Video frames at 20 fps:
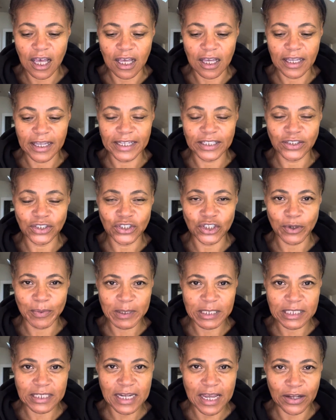in
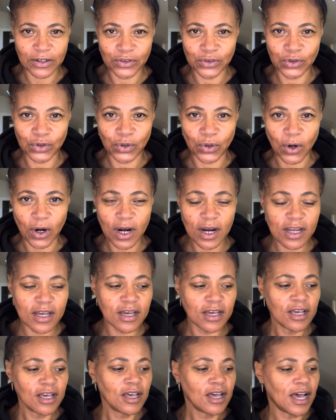Germantown, New York.
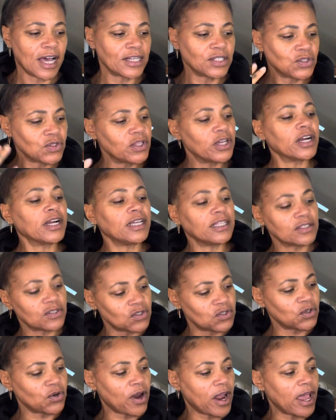I do their
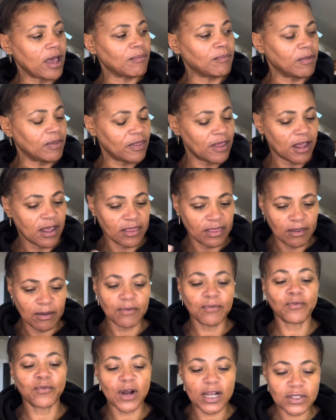Instagram. Then the
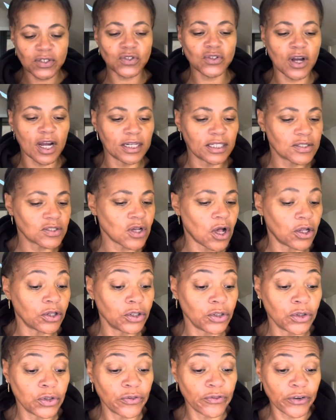restaurant is called
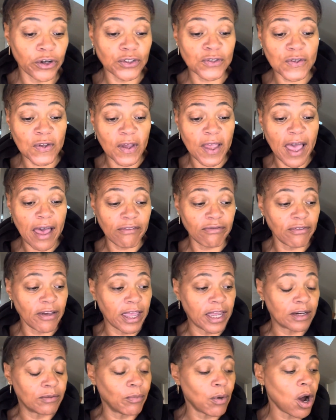Universal Cafe
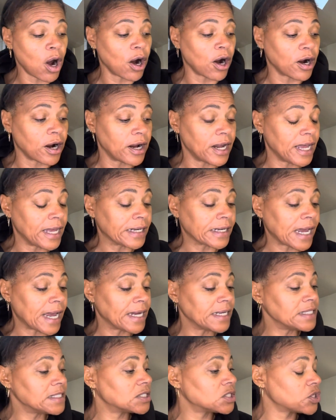and Bar, and I
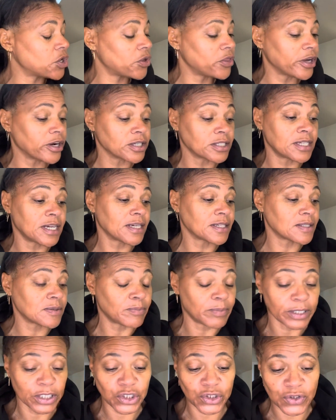need to go there and take some
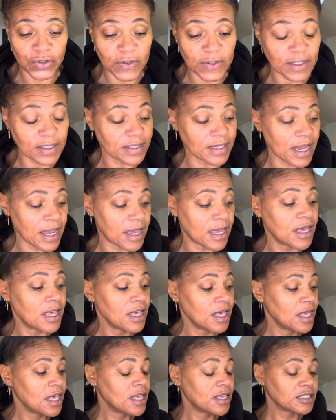pictures because
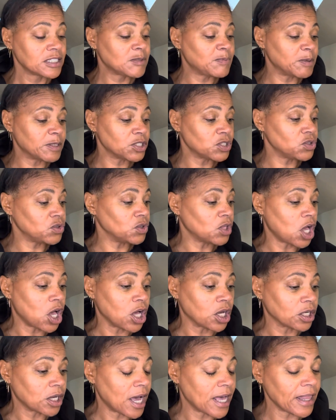it's been too
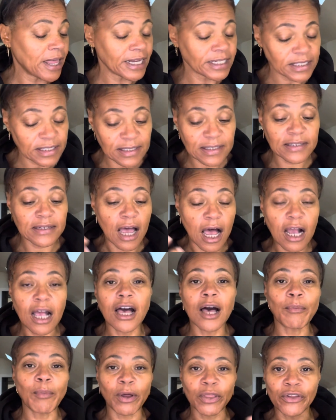long. I like to stock
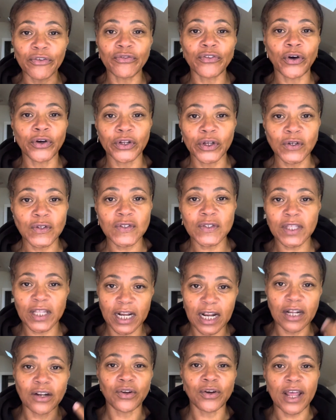up on the photos so that
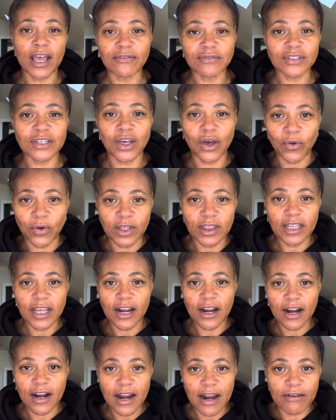I don't have to go in
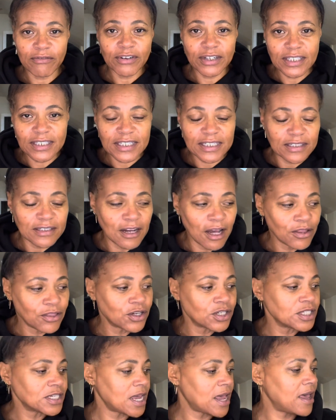there every other
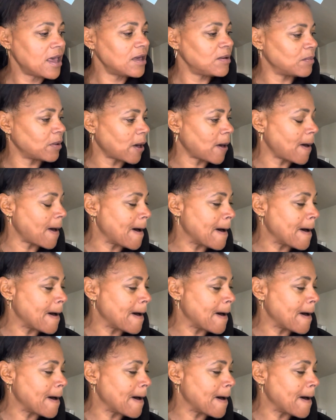day, but